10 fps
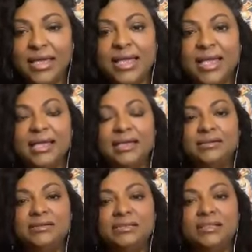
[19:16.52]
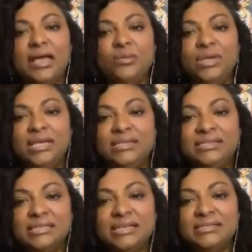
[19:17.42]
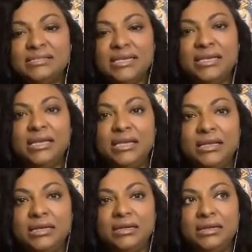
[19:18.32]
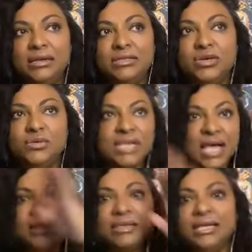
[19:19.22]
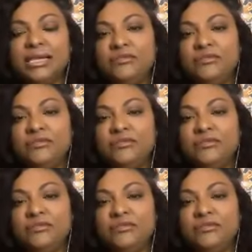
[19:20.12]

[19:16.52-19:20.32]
and that we exist in a totality.